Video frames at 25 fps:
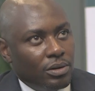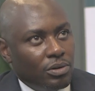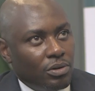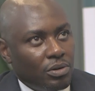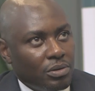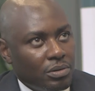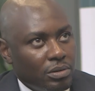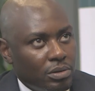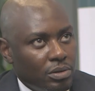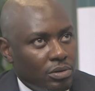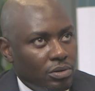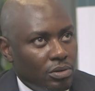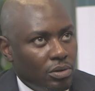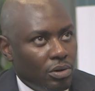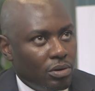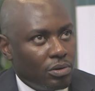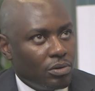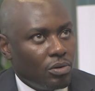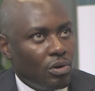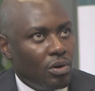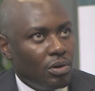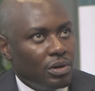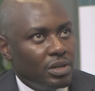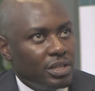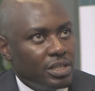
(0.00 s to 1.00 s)
not
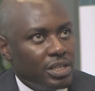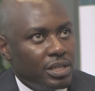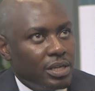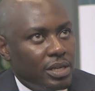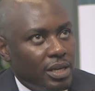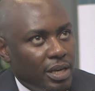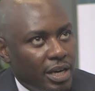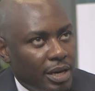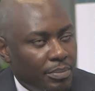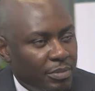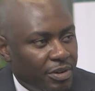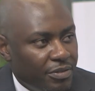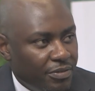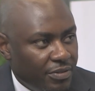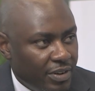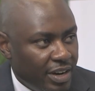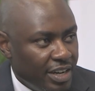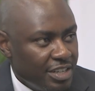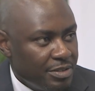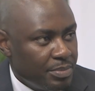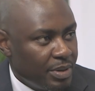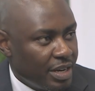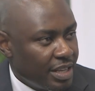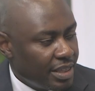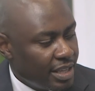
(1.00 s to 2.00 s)
only
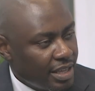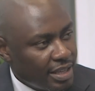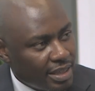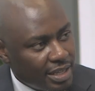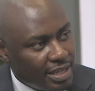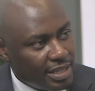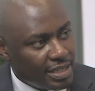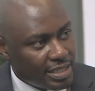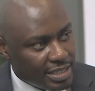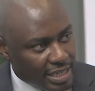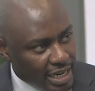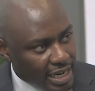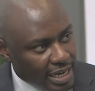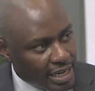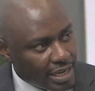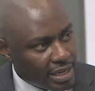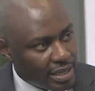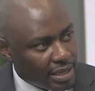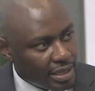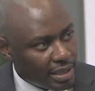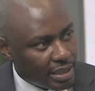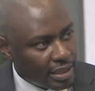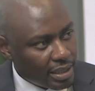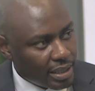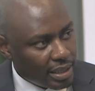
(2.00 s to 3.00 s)
MFIs, but I think the
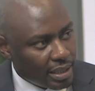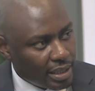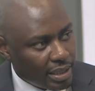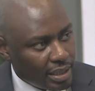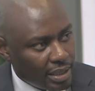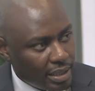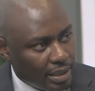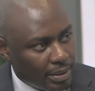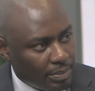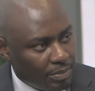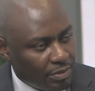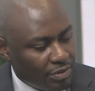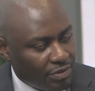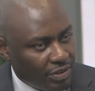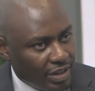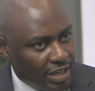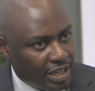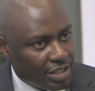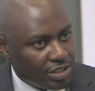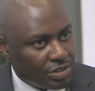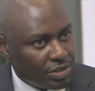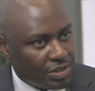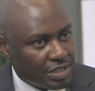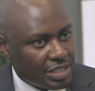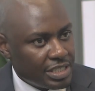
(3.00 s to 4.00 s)
entire
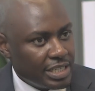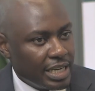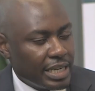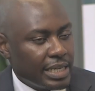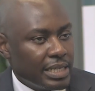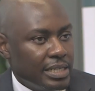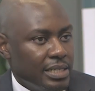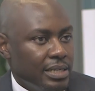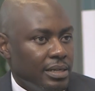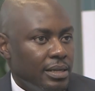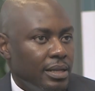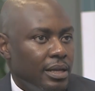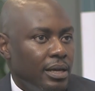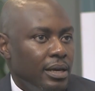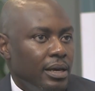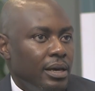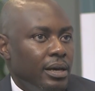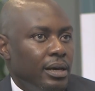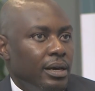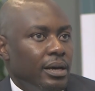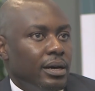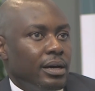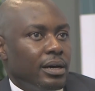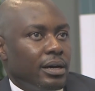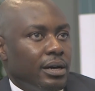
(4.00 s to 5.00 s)
financial sector.
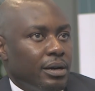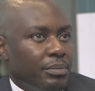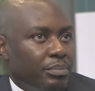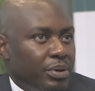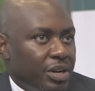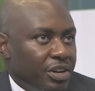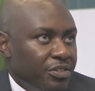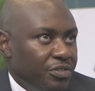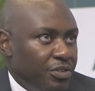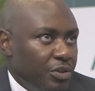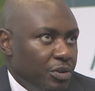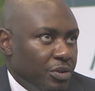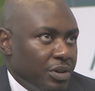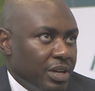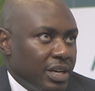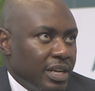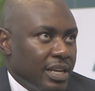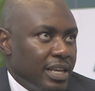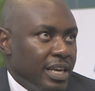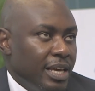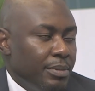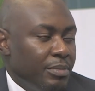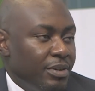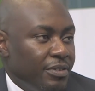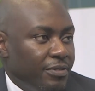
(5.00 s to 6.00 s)
But if you look
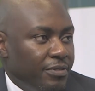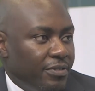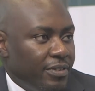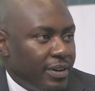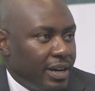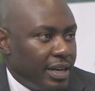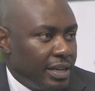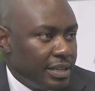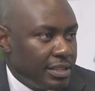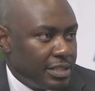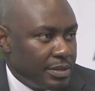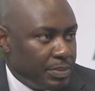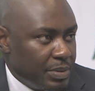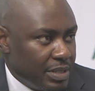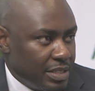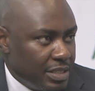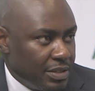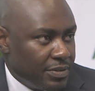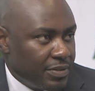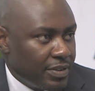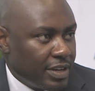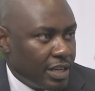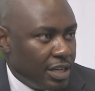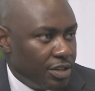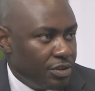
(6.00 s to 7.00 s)
at MFIs
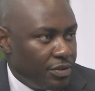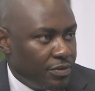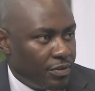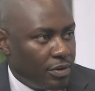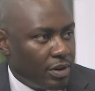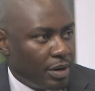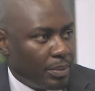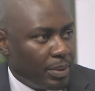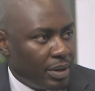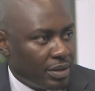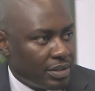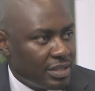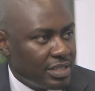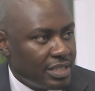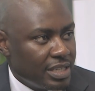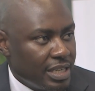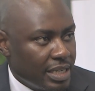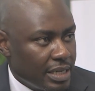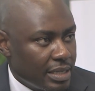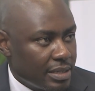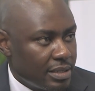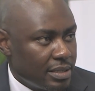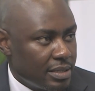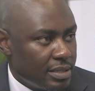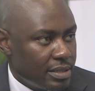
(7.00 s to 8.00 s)
specifically, you've got about
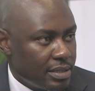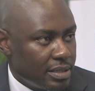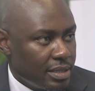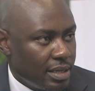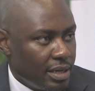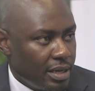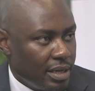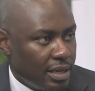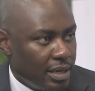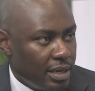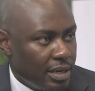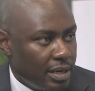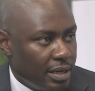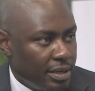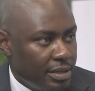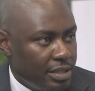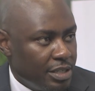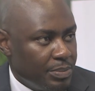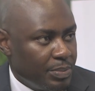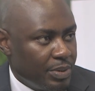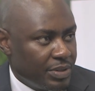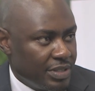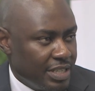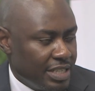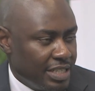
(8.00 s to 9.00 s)
6
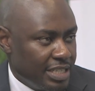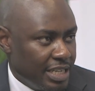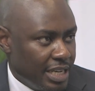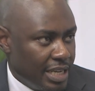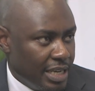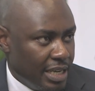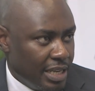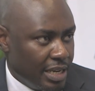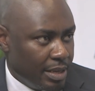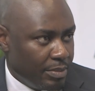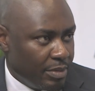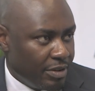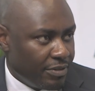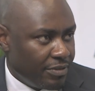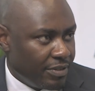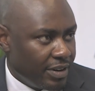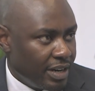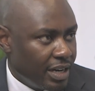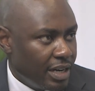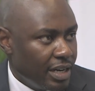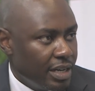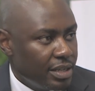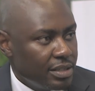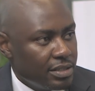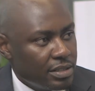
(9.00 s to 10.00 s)
deposit-taking
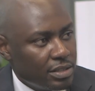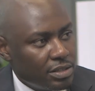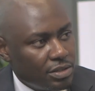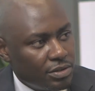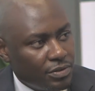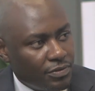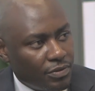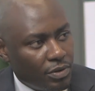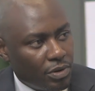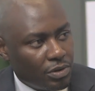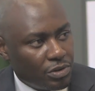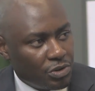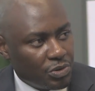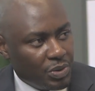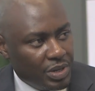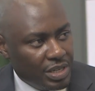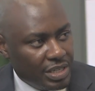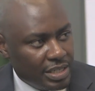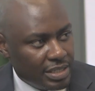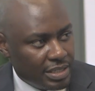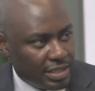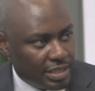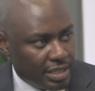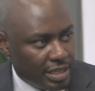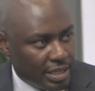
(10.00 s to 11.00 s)
MFIs, you've got
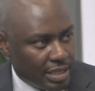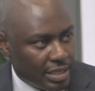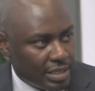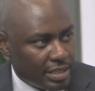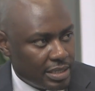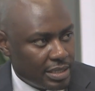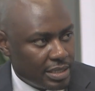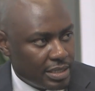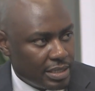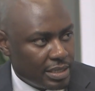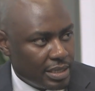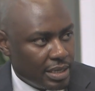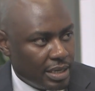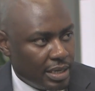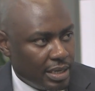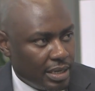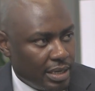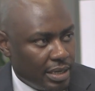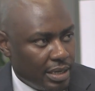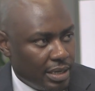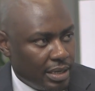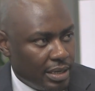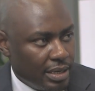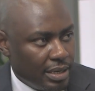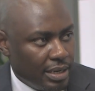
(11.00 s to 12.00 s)
26
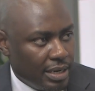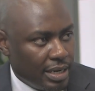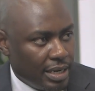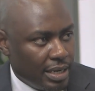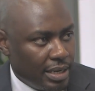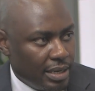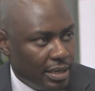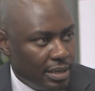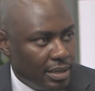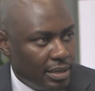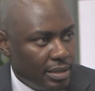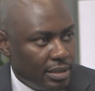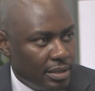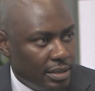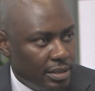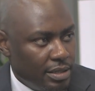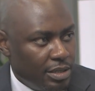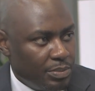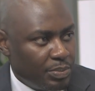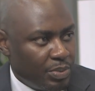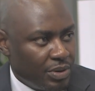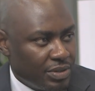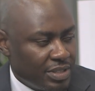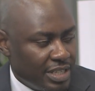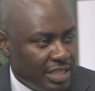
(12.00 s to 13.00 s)

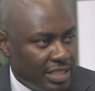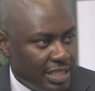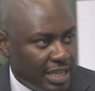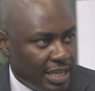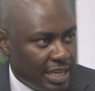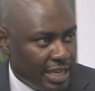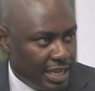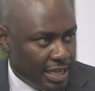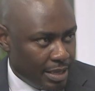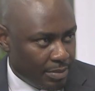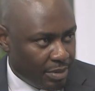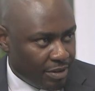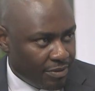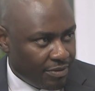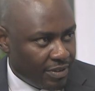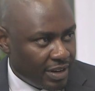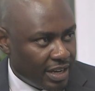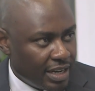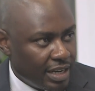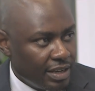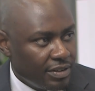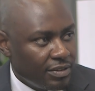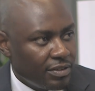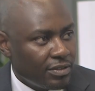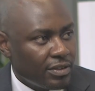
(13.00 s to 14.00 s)
non-deposit-taking
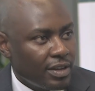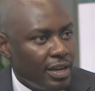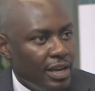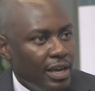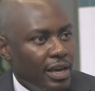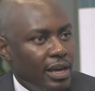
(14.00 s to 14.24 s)
MFIs,